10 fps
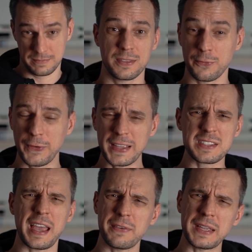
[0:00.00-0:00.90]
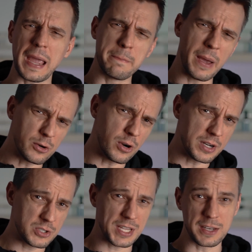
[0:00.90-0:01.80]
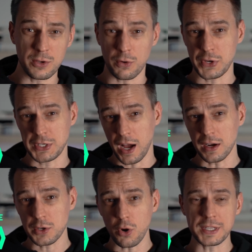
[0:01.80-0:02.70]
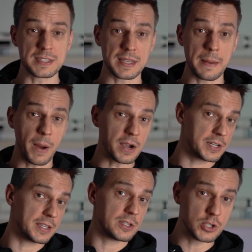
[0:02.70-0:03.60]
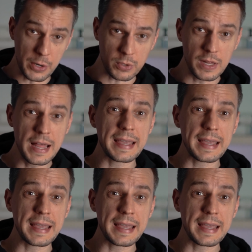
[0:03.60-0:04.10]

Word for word: The thing is, having a better understanding of your target audience and marketing in general